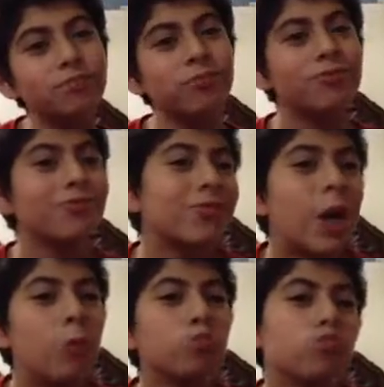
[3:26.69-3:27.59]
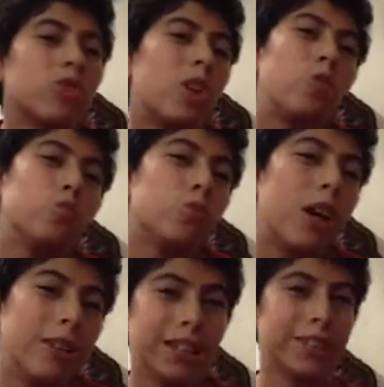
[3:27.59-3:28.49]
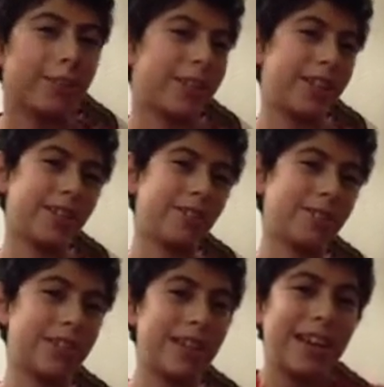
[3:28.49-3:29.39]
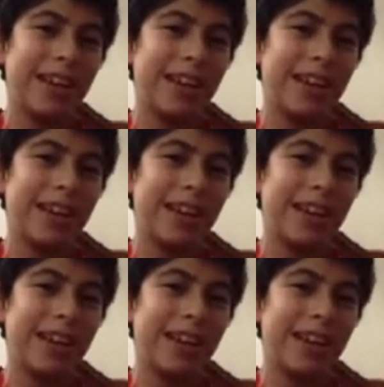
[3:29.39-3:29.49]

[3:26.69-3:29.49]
So cute.